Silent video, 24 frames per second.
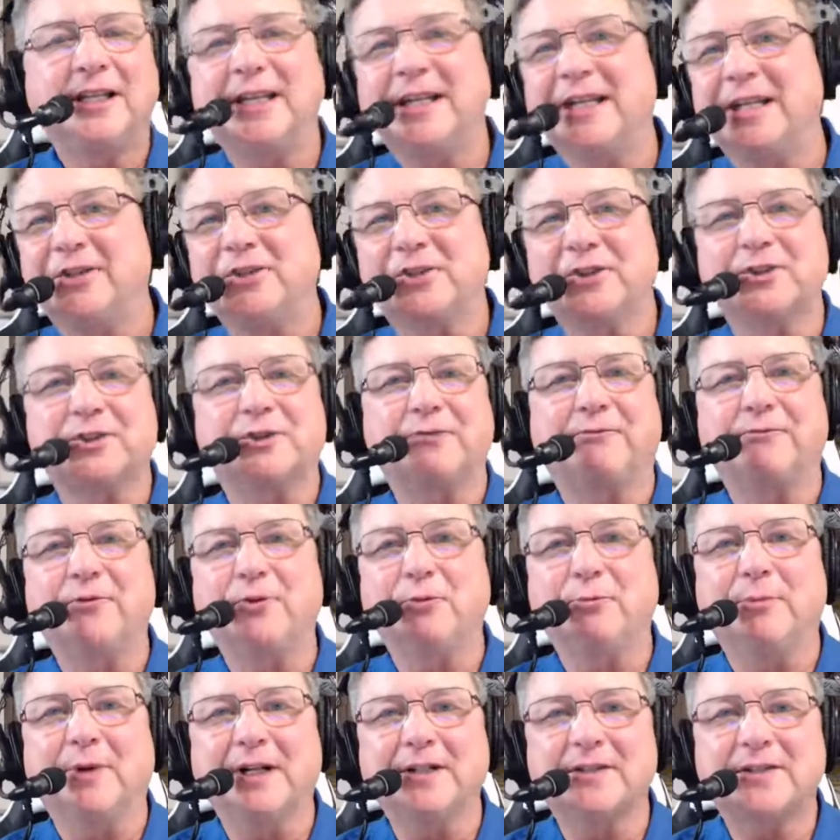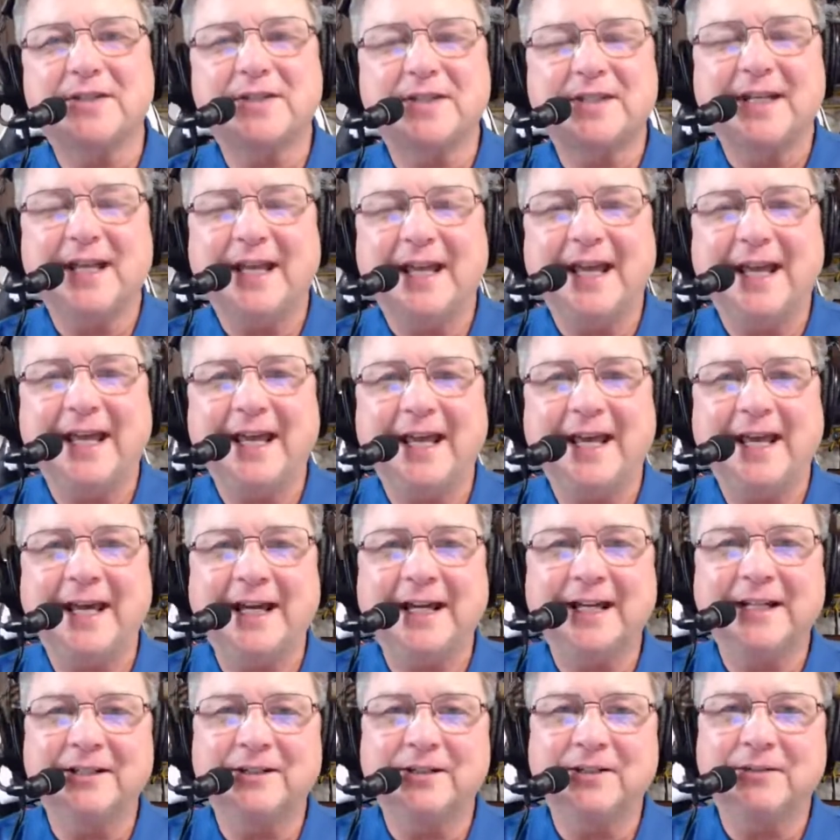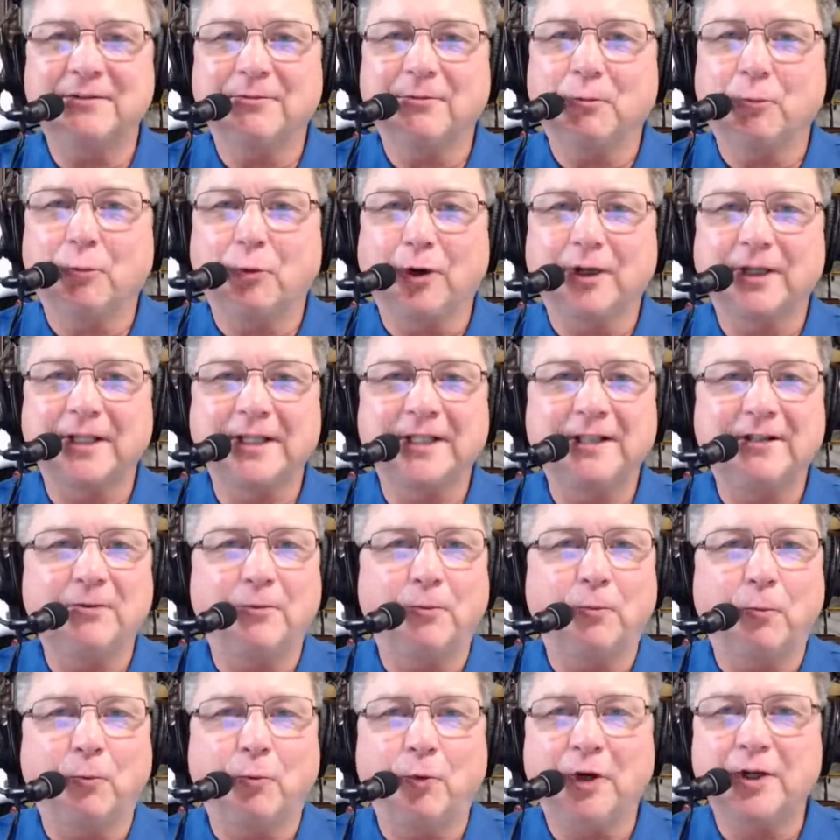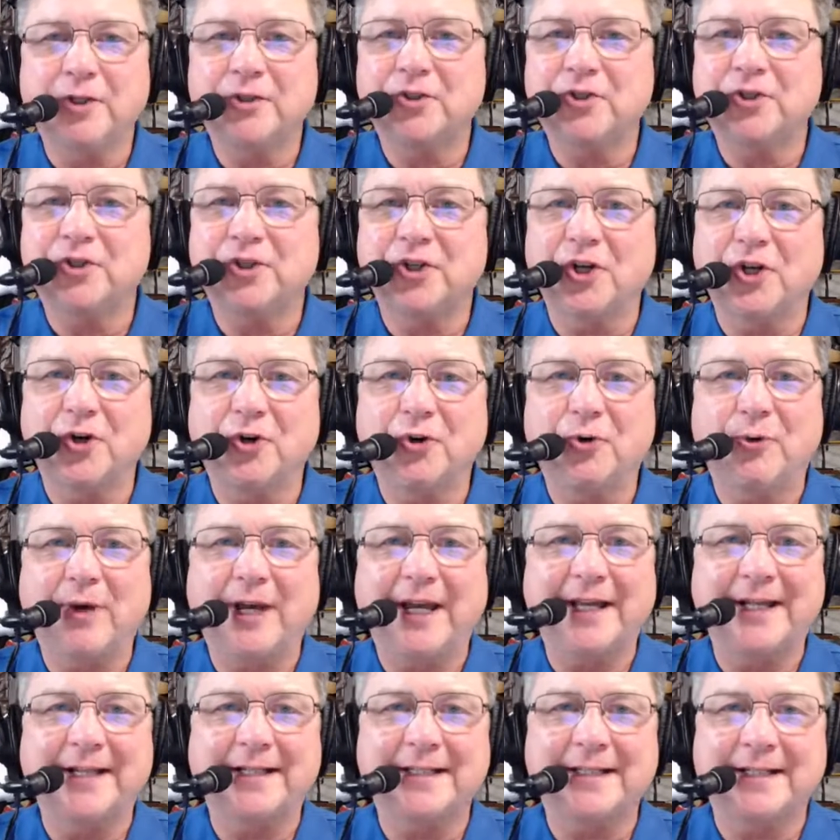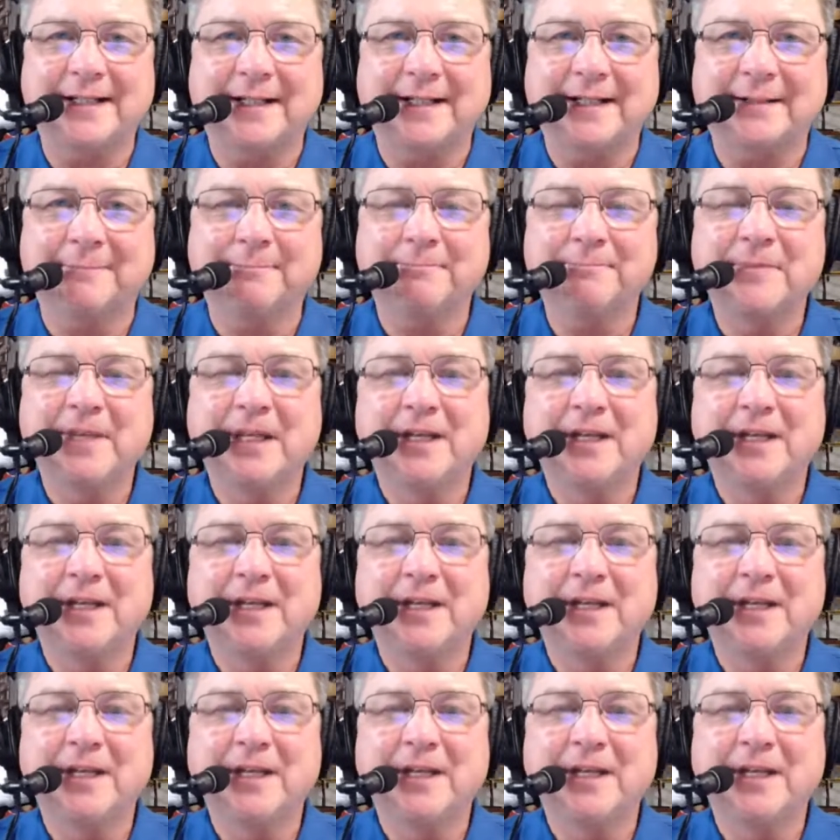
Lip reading: in just a few months and working one show at a time.